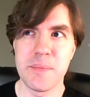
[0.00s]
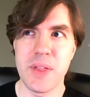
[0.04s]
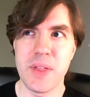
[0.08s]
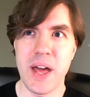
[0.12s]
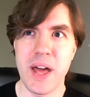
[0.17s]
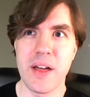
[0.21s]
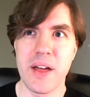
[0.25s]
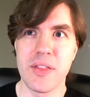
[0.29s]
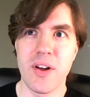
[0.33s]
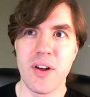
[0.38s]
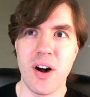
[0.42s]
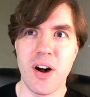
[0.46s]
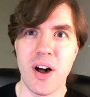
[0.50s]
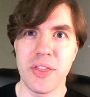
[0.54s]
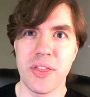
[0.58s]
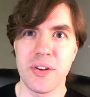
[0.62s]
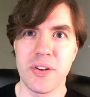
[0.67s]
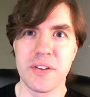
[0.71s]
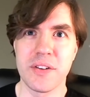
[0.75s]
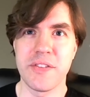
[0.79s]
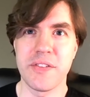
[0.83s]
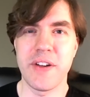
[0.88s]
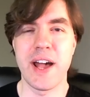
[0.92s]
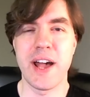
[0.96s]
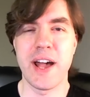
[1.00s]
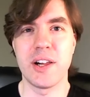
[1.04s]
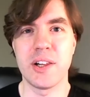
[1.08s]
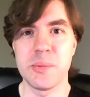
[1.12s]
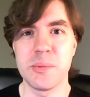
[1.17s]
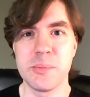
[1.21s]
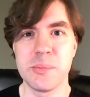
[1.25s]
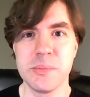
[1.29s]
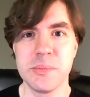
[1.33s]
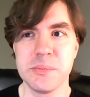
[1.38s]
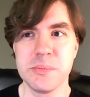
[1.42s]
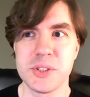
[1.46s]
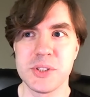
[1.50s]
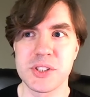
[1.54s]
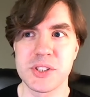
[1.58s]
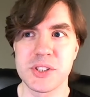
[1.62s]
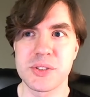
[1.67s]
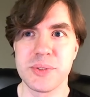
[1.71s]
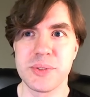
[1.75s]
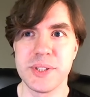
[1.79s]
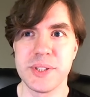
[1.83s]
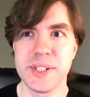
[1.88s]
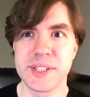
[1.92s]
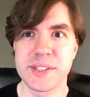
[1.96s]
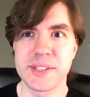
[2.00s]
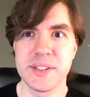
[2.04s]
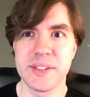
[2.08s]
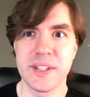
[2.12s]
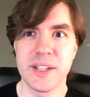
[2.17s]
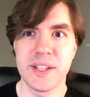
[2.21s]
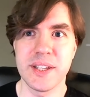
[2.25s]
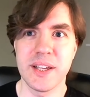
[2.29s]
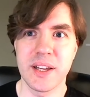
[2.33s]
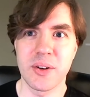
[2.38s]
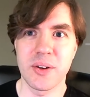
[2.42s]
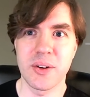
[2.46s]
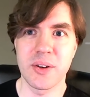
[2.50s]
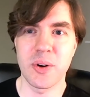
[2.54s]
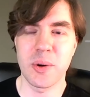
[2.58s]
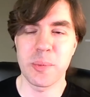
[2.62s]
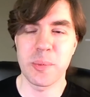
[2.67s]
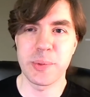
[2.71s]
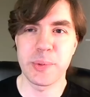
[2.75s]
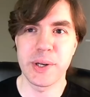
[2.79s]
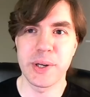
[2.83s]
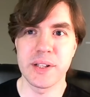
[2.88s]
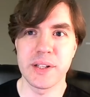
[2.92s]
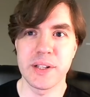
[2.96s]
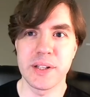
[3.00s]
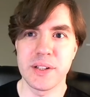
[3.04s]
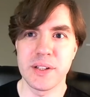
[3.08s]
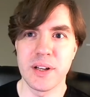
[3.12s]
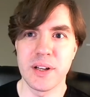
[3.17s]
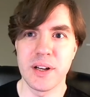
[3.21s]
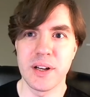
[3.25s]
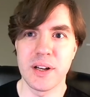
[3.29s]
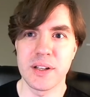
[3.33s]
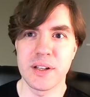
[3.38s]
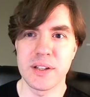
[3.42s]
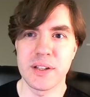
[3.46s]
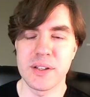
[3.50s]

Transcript: that the author of Helm just recently incorporated uh,